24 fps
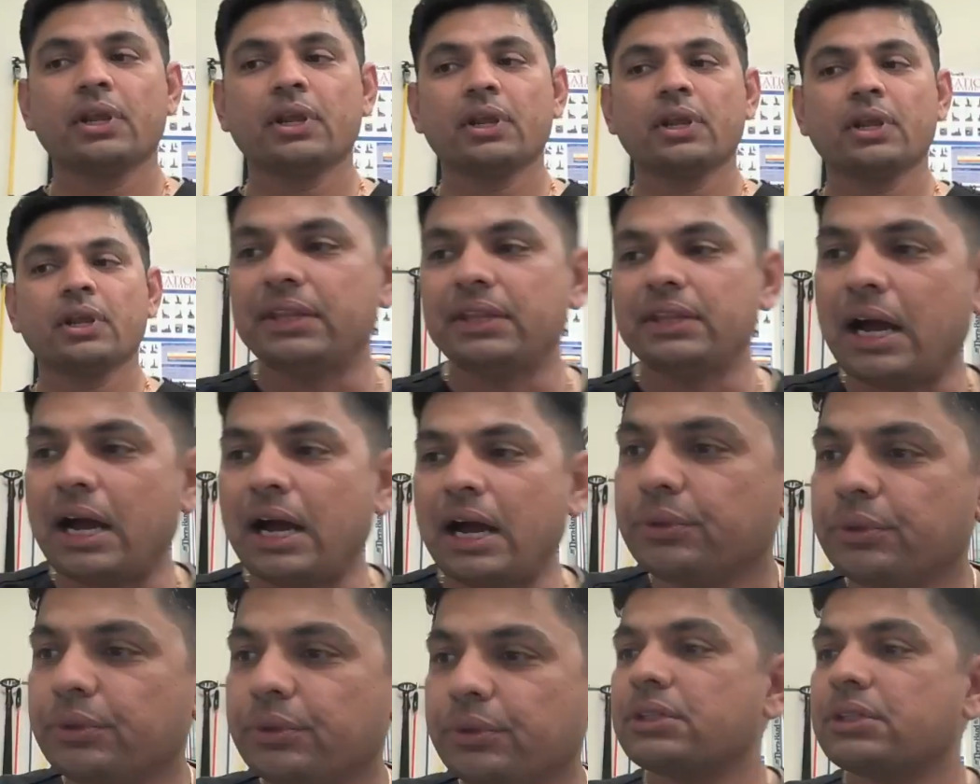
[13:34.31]
Now
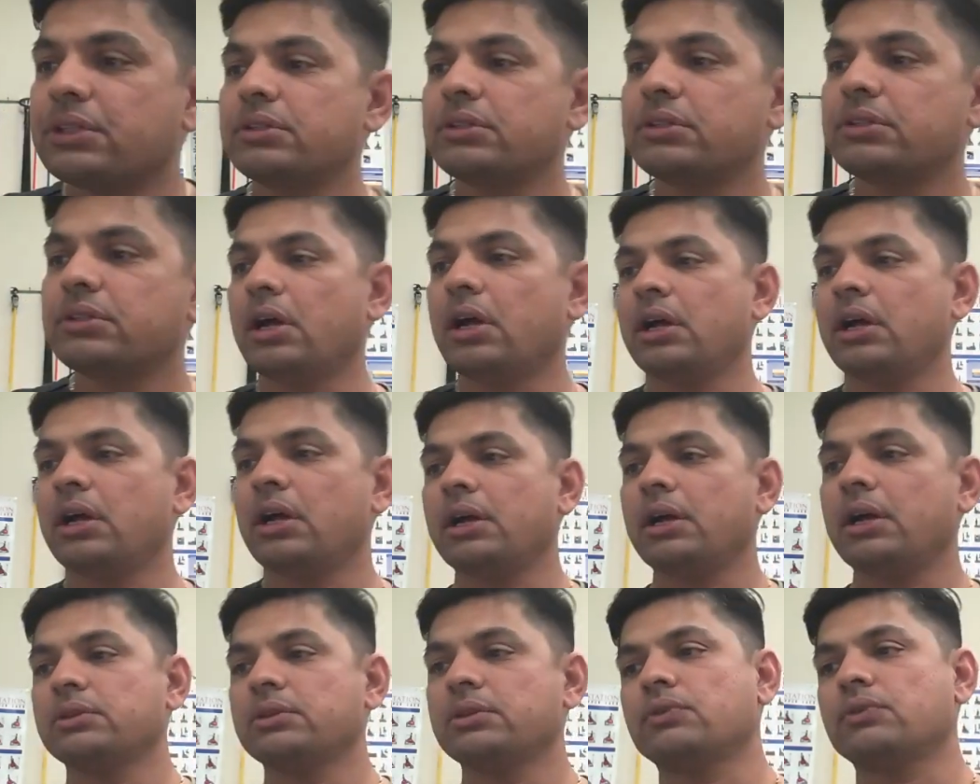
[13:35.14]

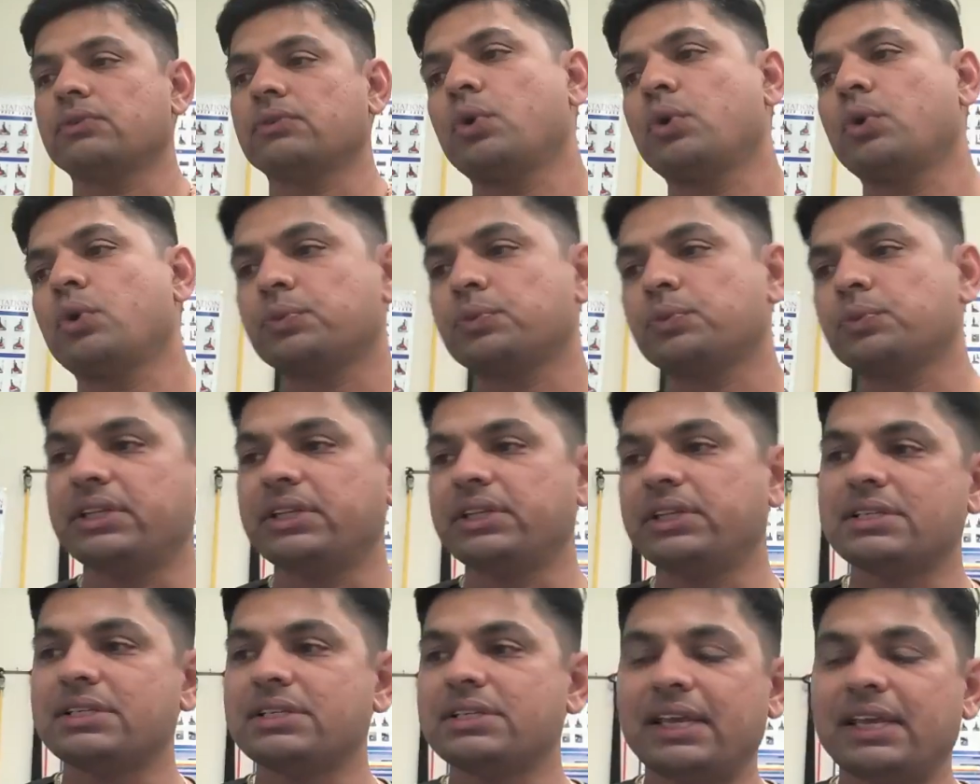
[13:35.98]
the fourth one
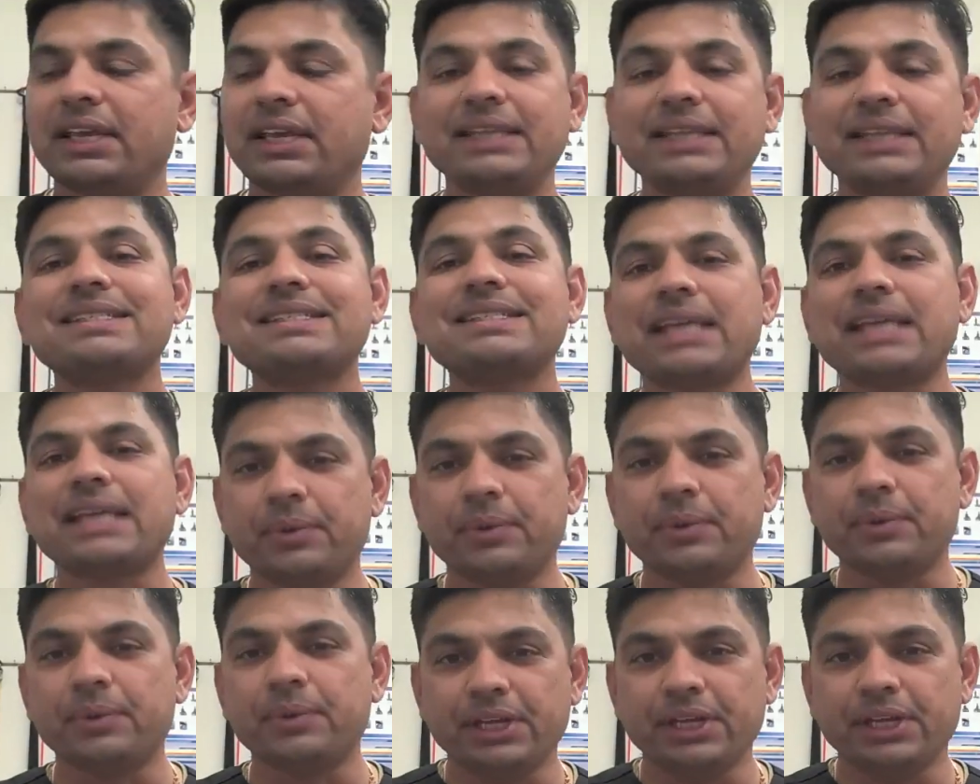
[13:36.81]
is the
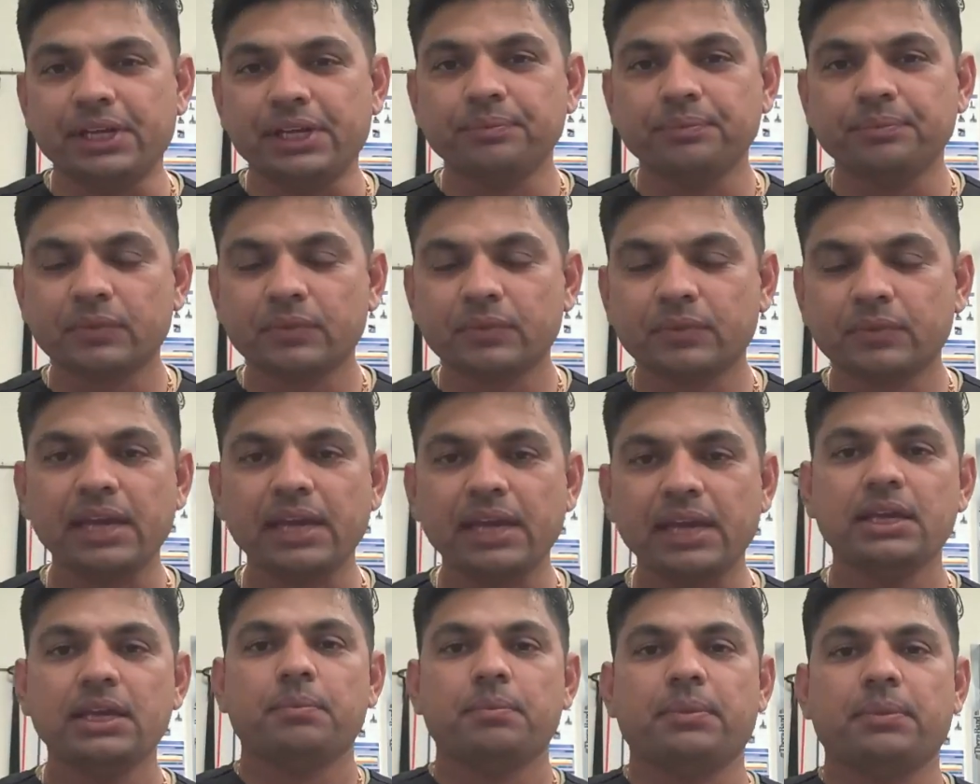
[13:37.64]
instability. Okay,
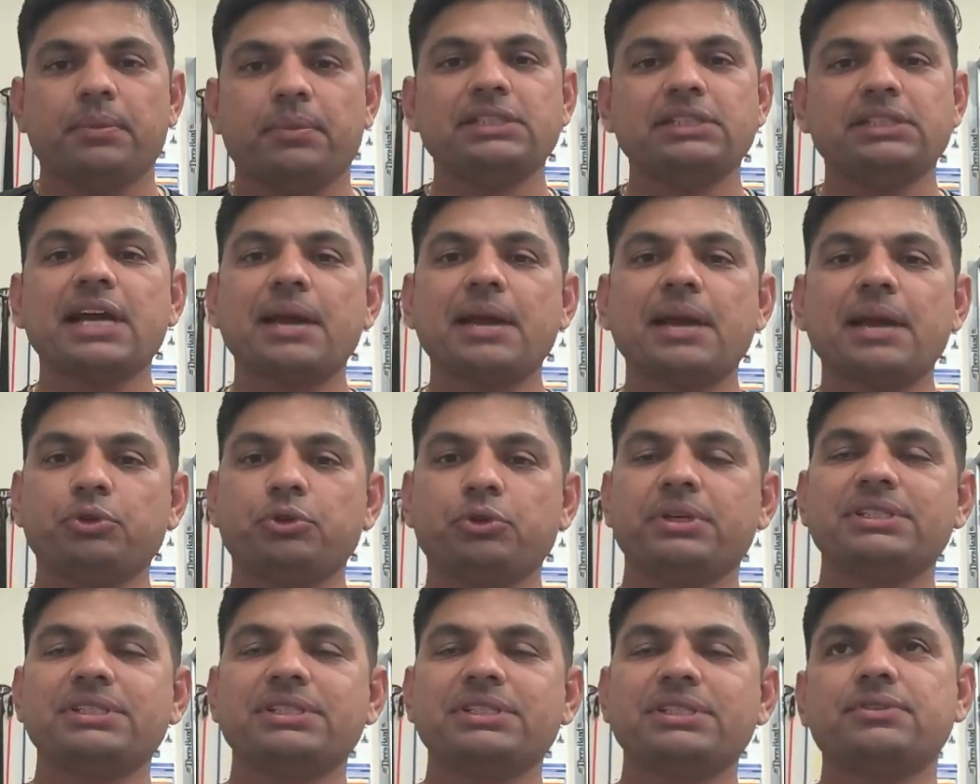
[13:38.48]
many times you
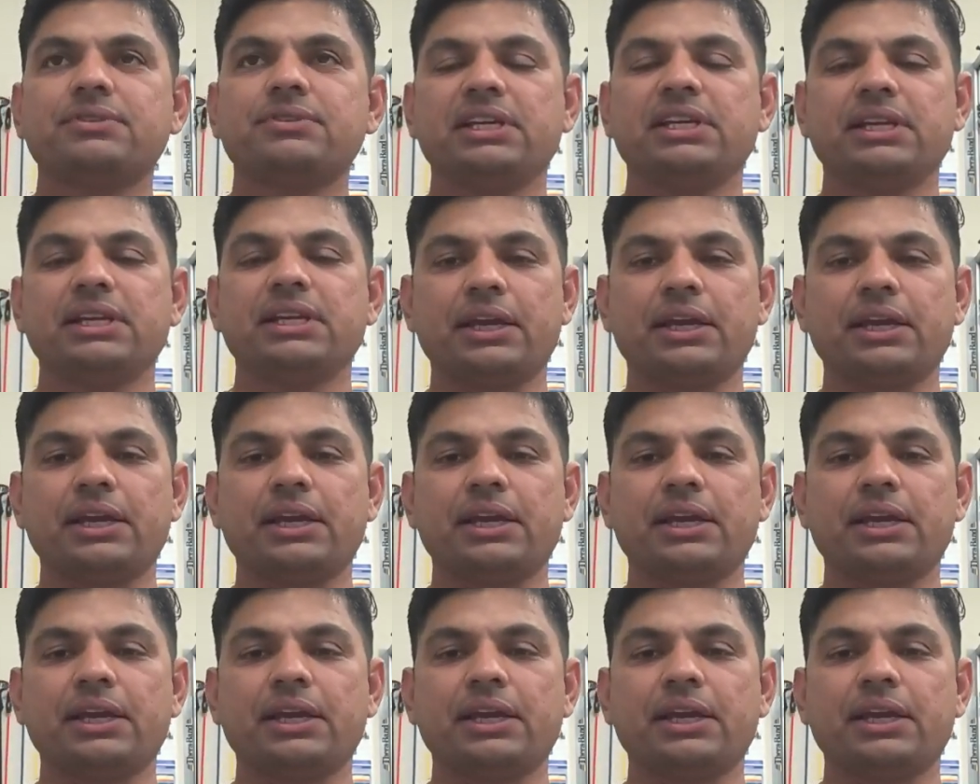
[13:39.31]
must have seen, like,